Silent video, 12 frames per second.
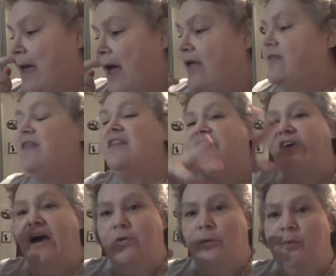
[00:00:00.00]
And then the
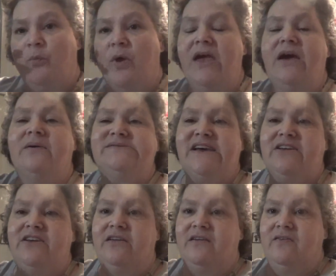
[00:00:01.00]
following week, I was
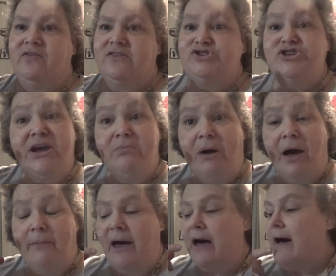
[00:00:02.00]
going to do the chicken
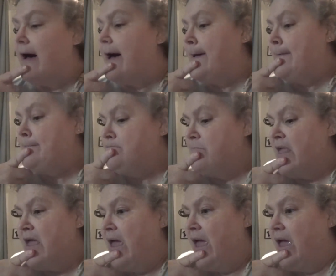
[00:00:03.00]
pot pie
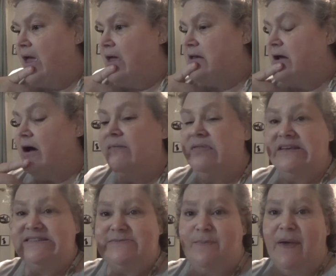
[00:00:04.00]
and uh,
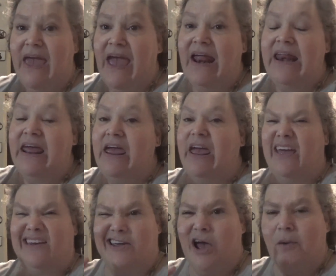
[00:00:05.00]
the spaghetti
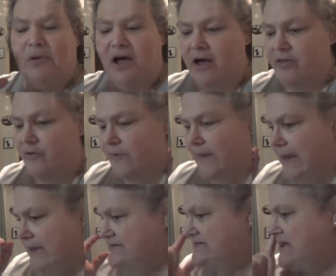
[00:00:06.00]
and a couple other
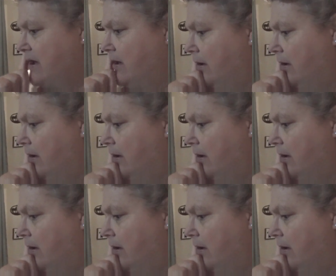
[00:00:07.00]
things.